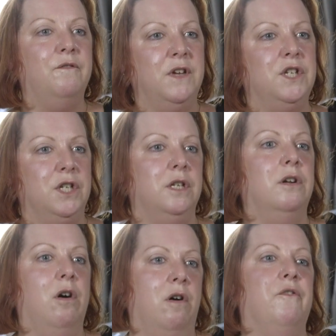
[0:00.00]

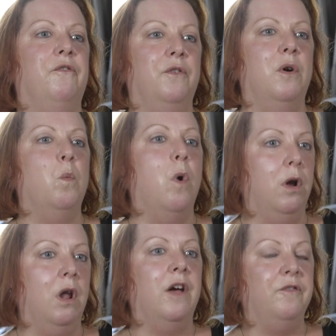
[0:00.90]
vision of
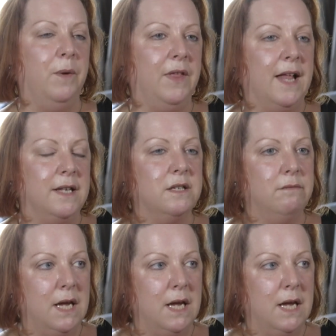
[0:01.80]
what life with cancer